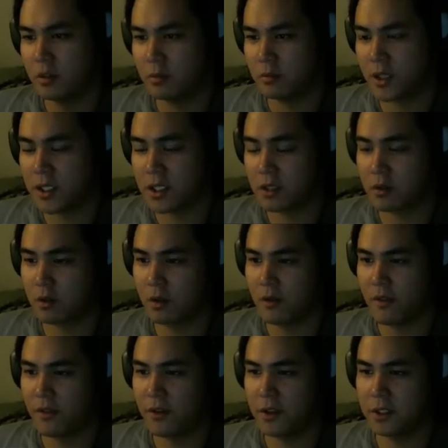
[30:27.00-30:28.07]
March
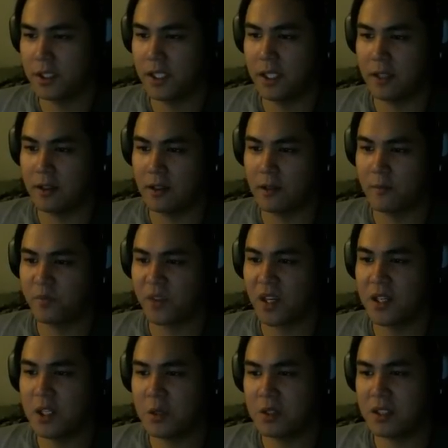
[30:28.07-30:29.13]
13th.
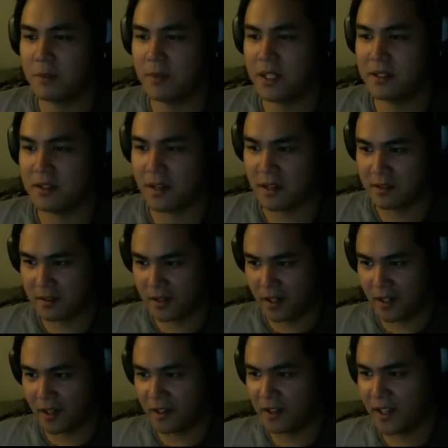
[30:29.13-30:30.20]
A new semester has
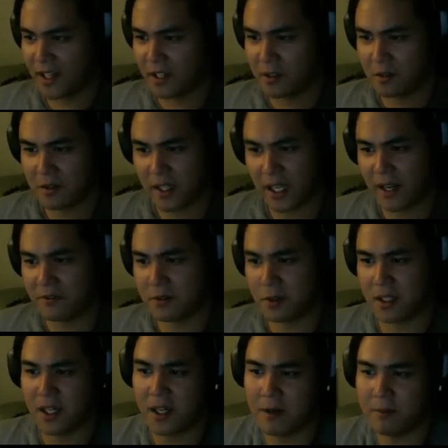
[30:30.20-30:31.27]
started, and I don't have to
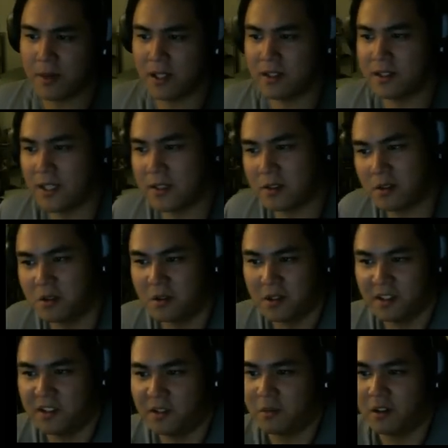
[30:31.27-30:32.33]
care about that school
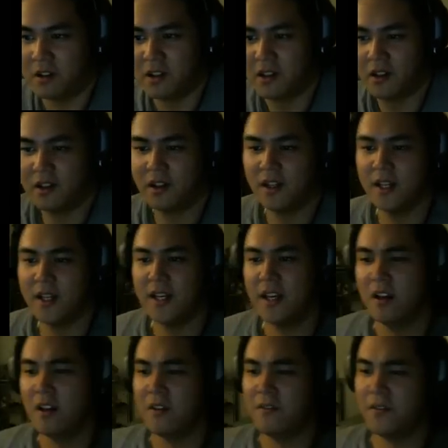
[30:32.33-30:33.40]
anymore.
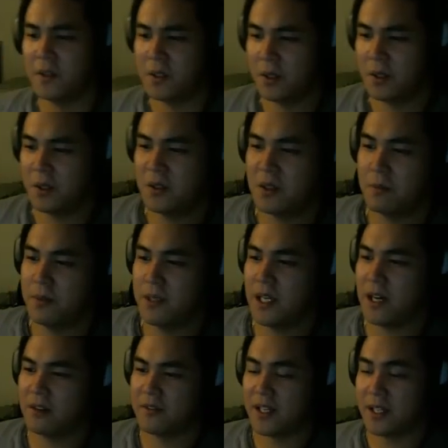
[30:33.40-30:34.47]
It feels so good to be
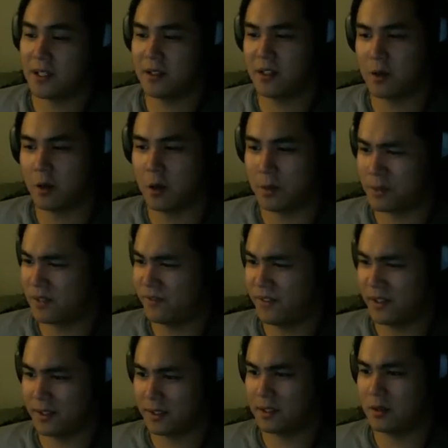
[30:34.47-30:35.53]
out of that
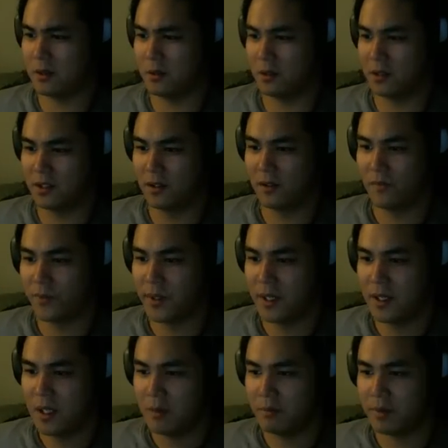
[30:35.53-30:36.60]
corpse-filled school.
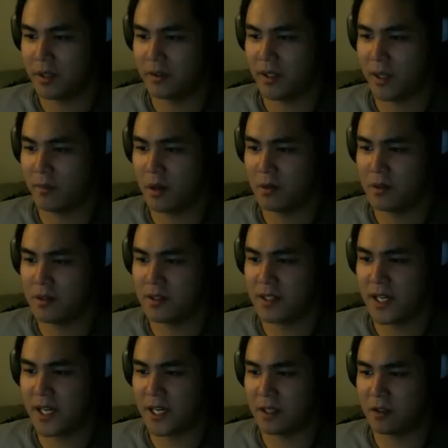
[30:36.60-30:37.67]
But I'm also
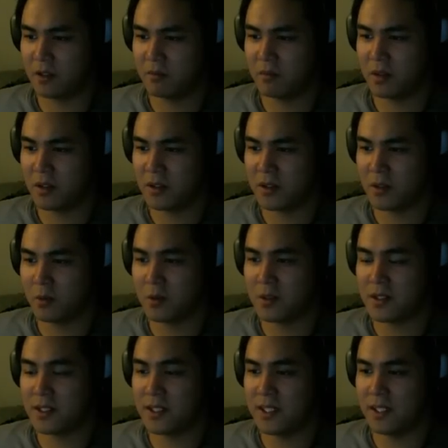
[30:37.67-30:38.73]
sad, because I won't
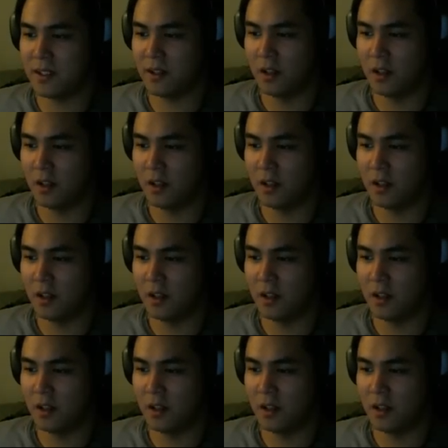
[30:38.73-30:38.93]
see...